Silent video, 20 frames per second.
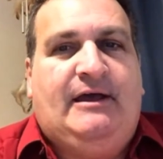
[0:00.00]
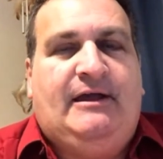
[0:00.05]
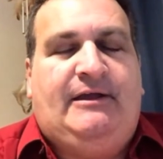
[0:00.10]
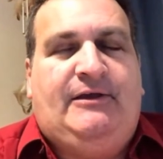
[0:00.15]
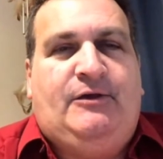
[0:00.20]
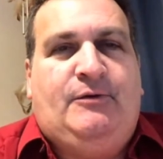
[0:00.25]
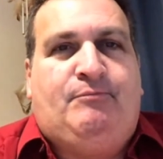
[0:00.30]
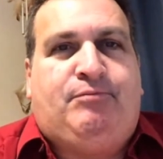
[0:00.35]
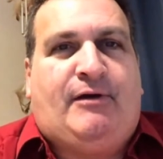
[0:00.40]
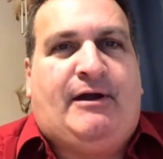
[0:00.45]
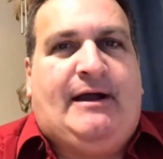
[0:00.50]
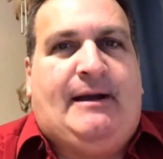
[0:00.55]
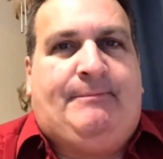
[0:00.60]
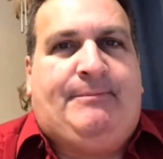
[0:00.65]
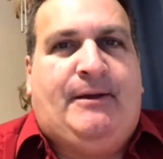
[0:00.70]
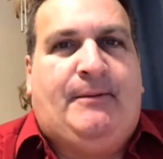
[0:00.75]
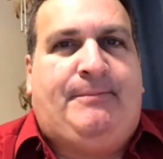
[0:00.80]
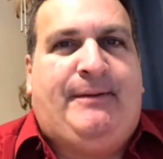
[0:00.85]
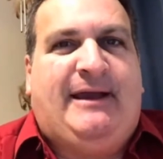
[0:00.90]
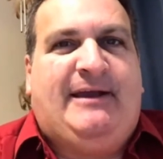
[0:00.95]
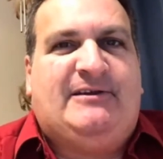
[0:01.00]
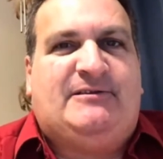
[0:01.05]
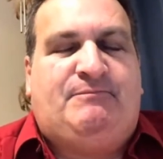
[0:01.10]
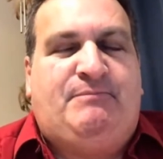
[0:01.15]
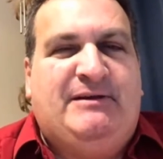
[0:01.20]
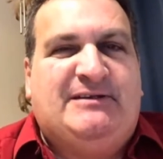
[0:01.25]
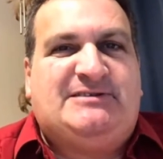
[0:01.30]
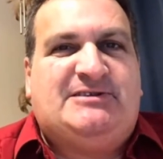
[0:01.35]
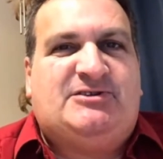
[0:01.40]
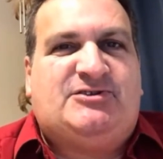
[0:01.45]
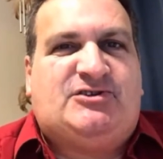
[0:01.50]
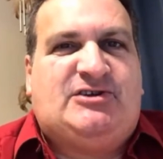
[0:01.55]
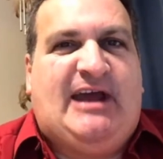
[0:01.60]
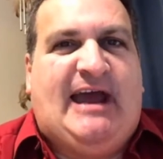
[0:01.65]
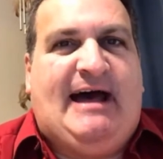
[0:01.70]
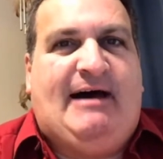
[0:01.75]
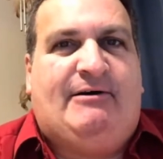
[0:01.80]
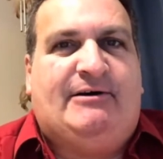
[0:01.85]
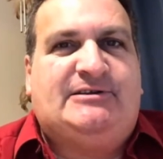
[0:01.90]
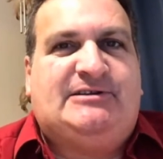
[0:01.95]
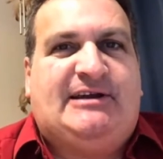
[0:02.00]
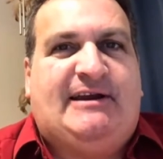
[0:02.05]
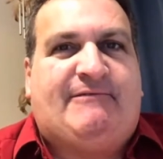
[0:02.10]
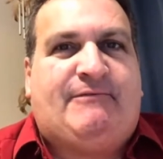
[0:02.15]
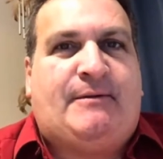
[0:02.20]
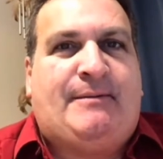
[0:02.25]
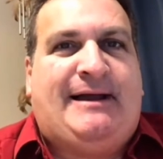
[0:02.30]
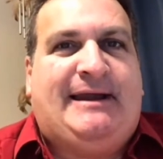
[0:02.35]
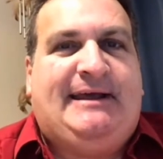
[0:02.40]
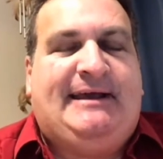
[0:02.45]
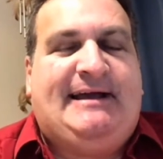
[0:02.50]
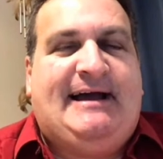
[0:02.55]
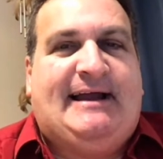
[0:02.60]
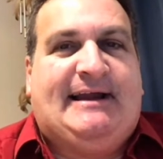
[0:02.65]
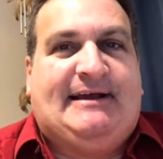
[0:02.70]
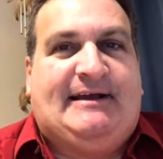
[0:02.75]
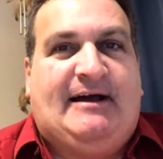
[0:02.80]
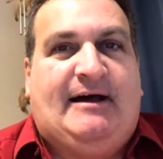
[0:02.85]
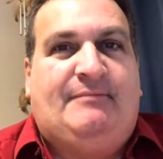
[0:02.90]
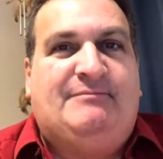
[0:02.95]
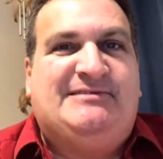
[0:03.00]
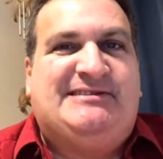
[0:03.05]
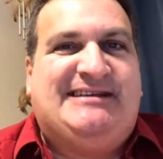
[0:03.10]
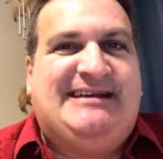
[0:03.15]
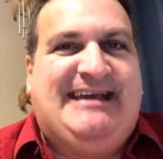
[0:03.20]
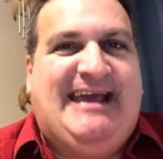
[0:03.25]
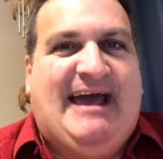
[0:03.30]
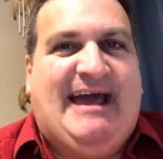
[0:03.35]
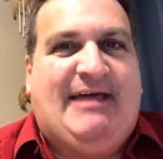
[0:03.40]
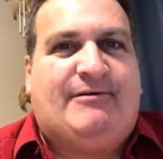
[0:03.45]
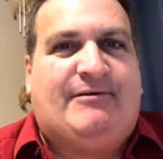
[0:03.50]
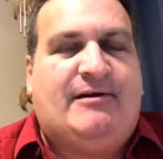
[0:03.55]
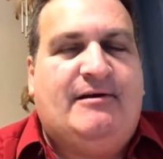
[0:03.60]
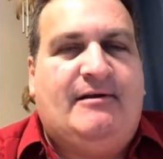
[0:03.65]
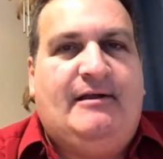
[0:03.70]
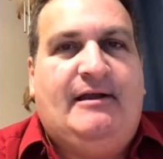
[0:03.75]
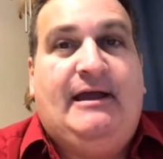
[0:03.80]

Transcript: you bring up your biggest business challenge and everybody kind of comes together